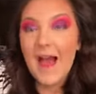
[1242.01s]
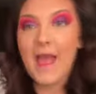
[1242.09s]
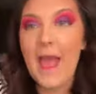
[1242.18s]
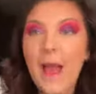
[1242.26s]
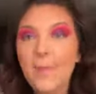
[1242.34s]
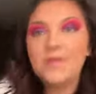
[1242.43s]

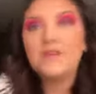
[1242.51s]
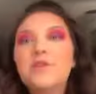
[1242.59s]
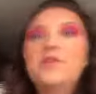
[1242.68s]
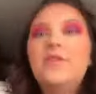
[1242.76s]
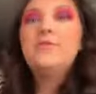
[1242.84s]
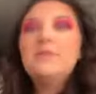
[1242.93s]
I
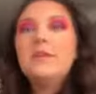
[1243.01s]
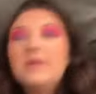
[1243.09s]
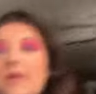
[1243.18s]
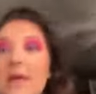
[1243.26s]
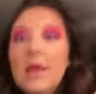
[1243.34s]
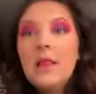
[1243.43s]

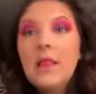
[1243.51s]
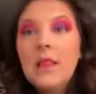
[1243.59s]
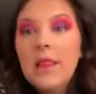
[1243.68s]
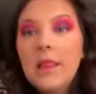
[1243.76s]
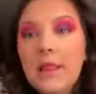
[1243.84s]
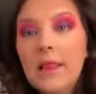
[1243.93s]
absolutely
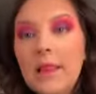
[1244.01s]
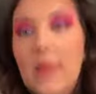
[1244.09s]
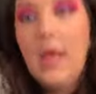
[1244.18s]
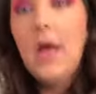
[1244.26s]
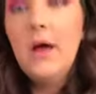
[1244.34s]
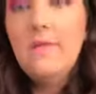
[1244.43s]

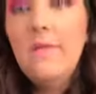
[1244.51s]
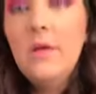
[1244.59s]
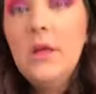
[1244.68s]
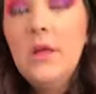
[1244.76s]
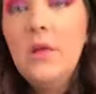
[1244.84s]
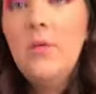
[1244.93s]

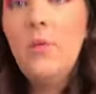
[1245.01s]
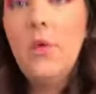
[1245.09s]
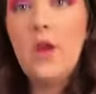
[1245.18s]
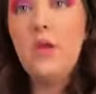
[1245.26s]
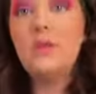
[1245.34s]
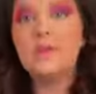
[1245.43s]
love
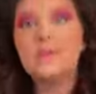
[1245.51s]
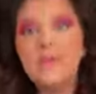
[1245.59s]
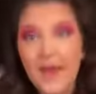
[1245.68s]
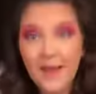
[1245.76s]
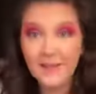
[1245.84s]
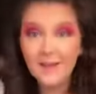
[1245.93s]
wearing this
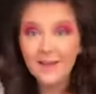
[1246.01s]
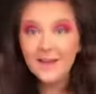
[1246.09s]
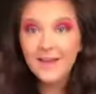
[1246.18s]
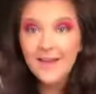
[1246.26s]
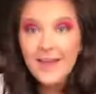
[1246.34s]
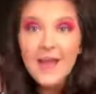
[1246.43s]
eye
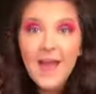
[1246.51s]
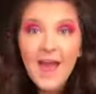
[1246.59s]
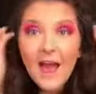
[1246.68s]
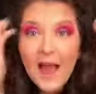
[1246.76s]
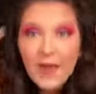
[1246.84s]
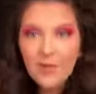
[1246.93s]
look.
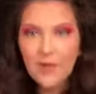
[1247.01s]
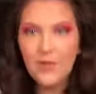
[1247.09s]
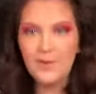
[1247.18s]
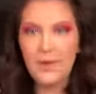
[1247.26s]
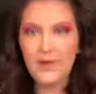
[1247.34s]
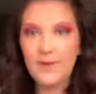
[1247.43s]
I don't
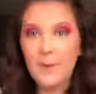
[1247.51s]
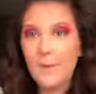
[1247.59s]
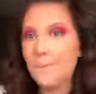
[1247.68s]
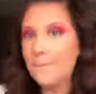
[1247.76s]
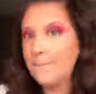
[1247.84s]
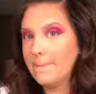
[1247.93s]
know, like,
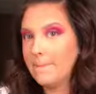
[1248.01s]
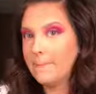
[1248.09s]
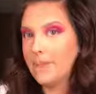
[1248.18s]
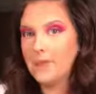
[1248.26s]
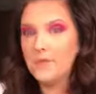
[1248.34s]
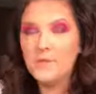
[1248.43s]

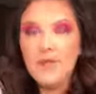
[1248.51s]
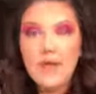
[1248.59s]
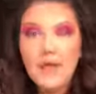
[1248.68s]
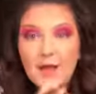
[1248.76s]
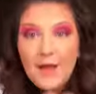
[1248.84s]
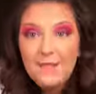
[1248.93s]
I just feel like
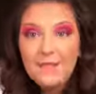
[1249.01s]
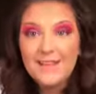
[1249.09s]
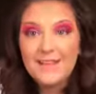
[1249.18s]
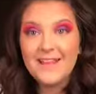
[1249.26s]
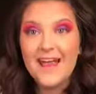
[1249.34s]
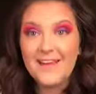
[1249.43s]
I come
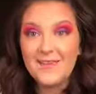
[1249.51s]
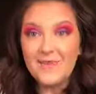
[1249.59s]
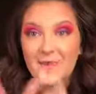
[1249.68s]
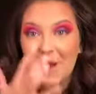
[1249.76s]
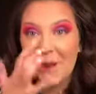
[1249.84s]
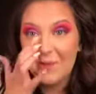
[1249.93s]
to life
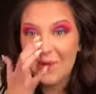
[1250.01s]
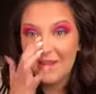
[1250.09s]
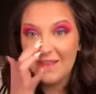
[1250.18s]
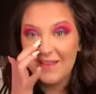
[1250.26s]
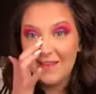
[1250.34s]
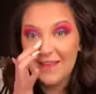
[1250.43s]
when I
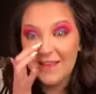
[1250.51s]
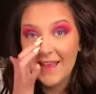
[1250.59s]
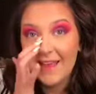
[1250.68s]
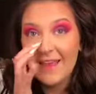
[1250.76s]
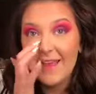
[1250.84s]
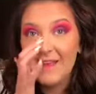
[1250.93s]
wear this.
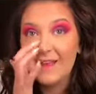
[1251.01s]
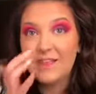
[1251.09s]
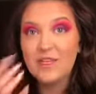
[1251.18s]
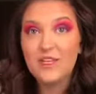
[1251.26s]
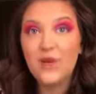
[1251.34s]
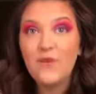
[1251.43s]

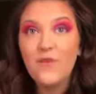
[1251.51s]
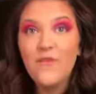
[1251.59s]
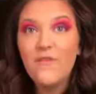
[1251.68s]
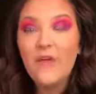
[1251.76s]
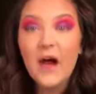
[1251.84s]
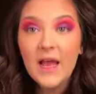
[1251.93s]
It's so
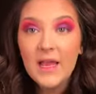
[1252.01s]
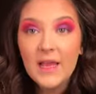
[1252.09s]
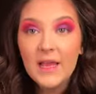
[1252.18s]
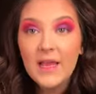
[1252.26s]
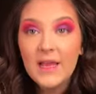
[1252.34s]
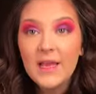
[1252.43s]

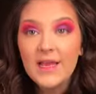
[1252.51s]
fun.